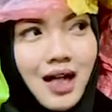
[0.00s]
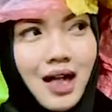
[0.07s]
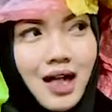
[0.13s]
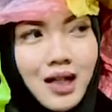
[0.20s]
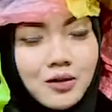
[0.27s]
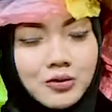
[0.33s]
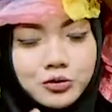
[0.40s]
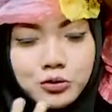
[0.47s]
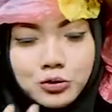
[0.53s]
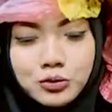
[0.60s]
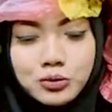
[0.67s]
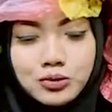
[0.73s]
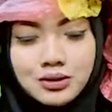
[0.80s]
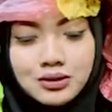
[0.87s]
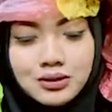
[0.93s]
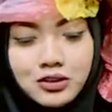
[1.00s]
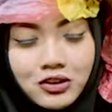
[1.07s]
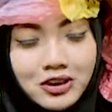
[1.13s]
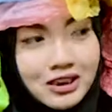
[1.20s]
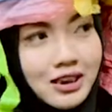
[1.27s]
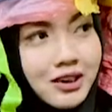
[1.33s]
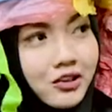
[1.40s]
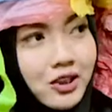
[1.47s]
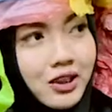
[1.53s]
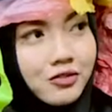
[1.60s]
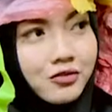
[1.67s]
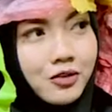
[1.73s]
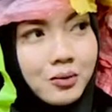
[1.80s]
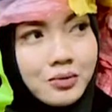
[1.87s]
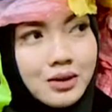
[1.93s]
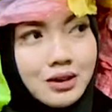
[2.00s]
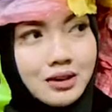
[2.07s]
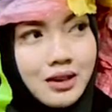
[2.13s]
how do criteria from the